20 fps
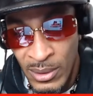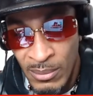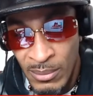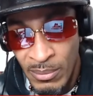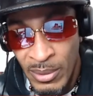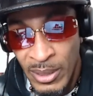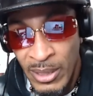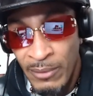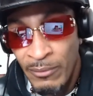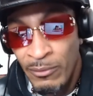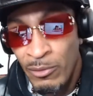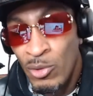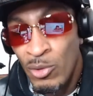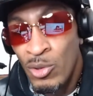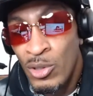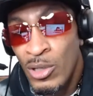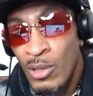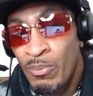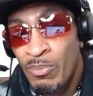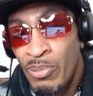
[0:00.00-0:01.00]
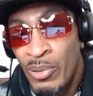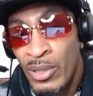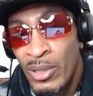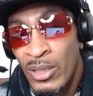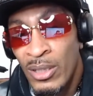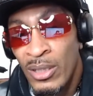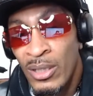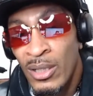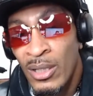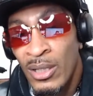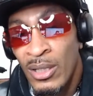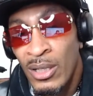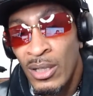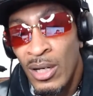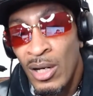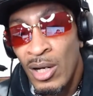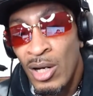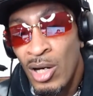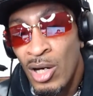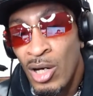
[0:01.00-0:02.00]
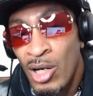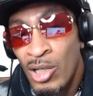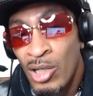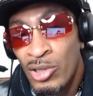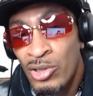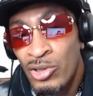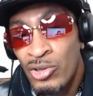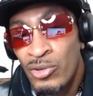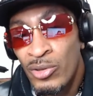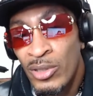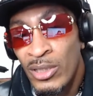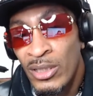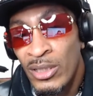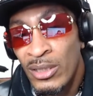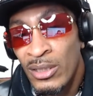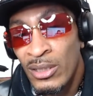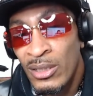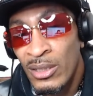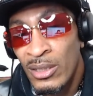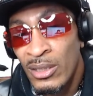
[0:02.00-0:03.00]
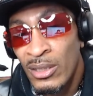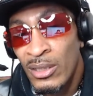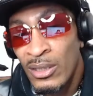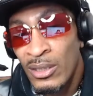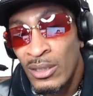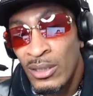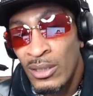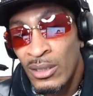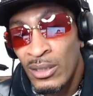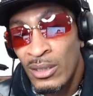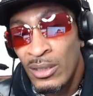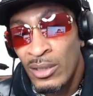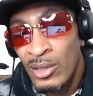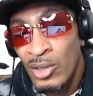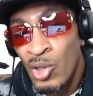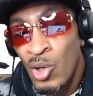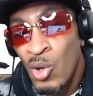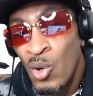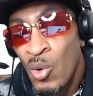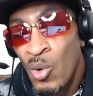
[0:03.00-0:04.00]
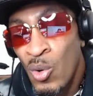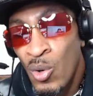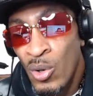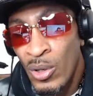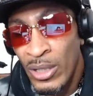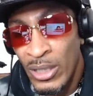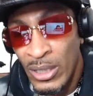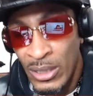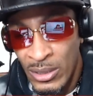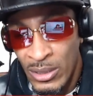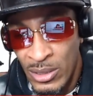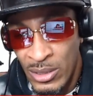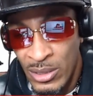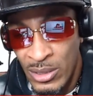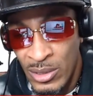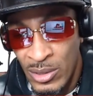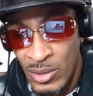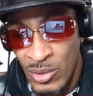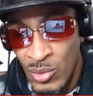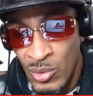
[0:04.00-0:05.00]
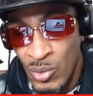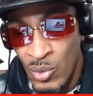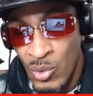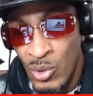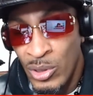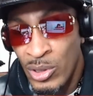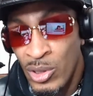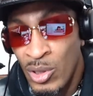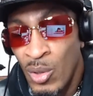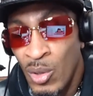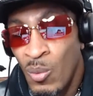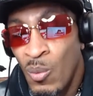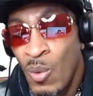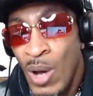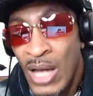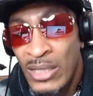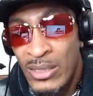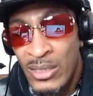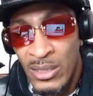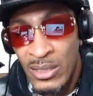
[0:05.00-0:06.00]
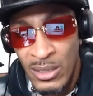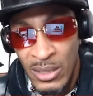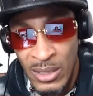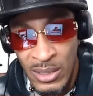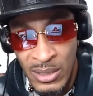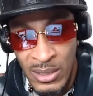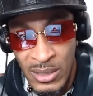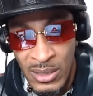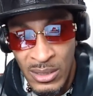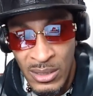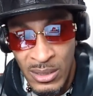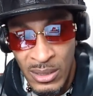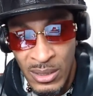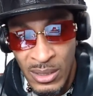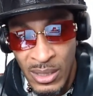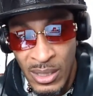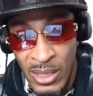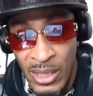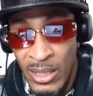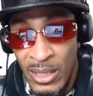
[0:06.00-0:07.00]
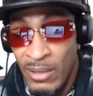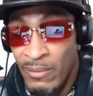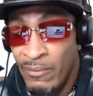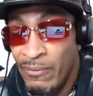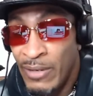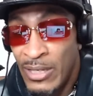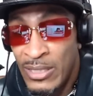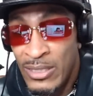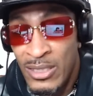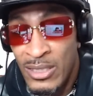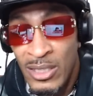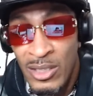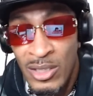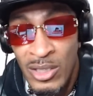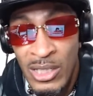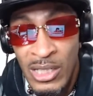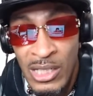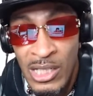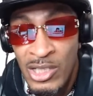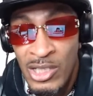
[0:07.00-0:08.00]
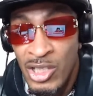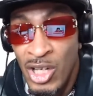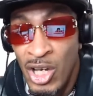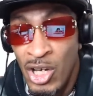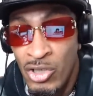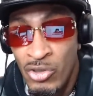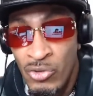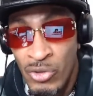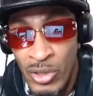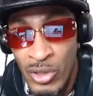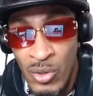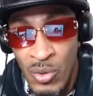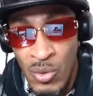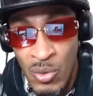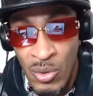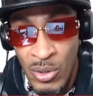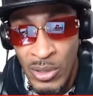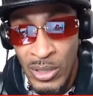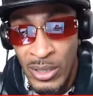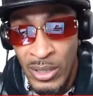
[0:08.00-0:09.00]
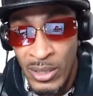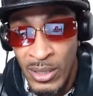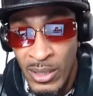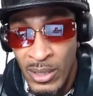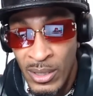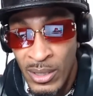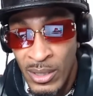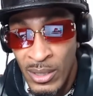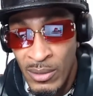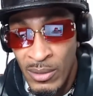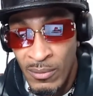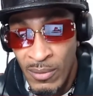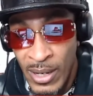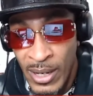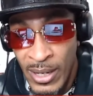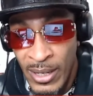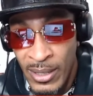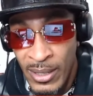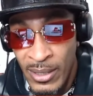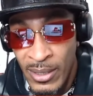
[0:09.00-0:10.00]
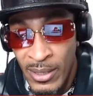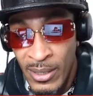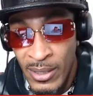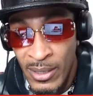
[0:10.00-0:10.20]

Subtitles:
But if you could put 100 coins on your watch list and invest in each 100 coin, right?